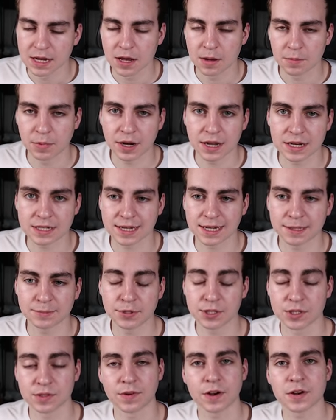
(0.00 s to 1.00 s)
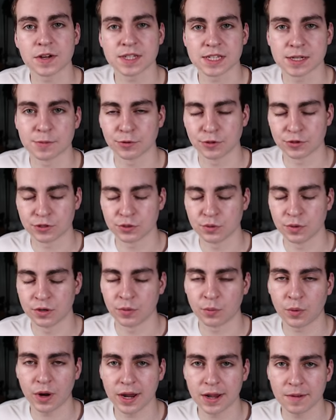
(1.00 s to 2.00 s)
but a tuple is very similar to an
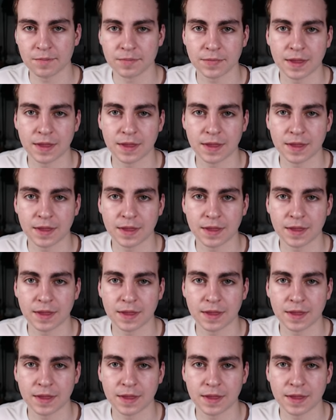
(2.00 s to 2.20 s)
array